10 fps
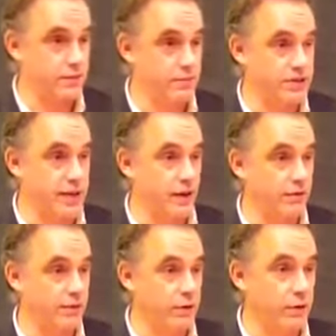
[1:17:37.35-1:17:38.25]

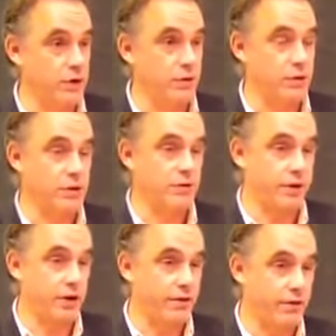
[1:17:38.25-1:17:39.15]
himself, which is a
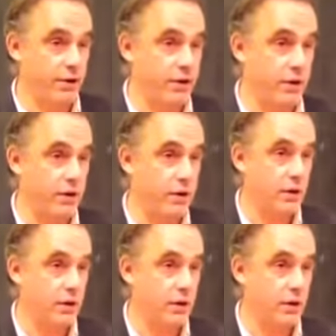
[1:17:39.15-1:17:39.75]
very, very